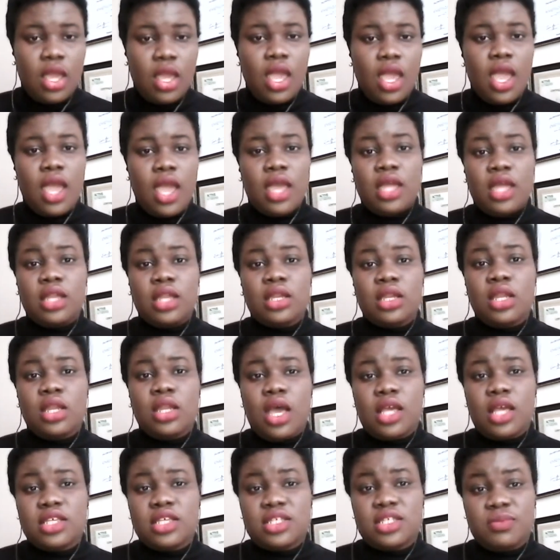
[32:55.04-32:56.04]
And
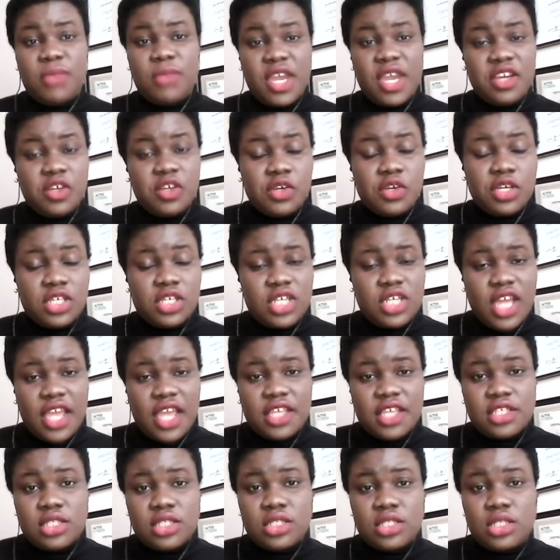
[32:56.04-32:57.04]
as
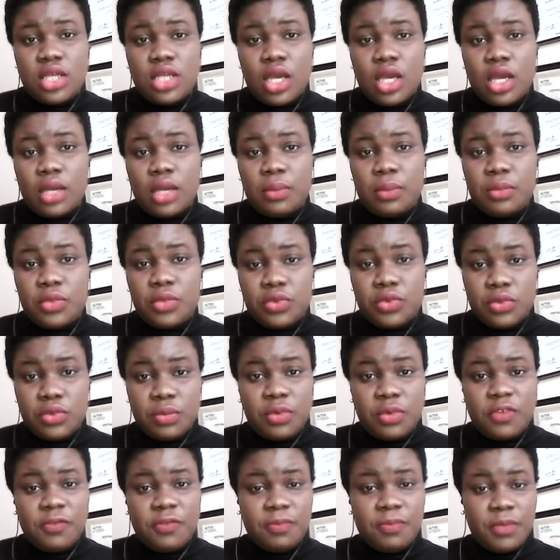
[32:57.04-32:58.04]
minoritized
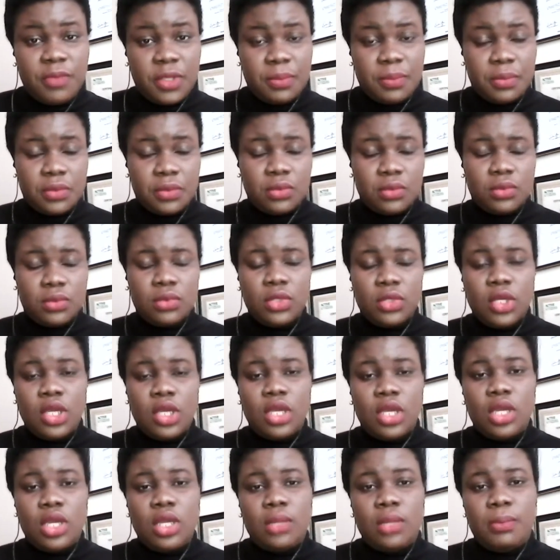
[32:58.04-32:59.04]
group of people,
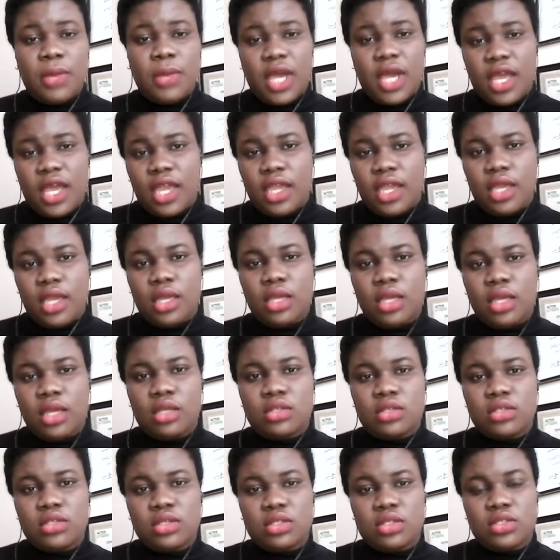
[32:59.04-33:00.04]

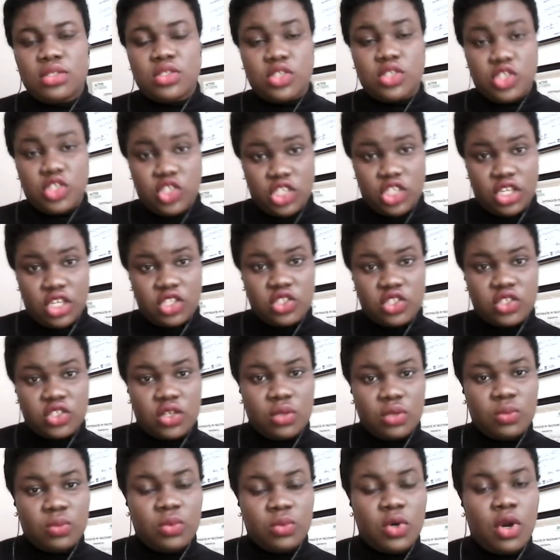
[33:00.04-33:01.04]
my suggestion will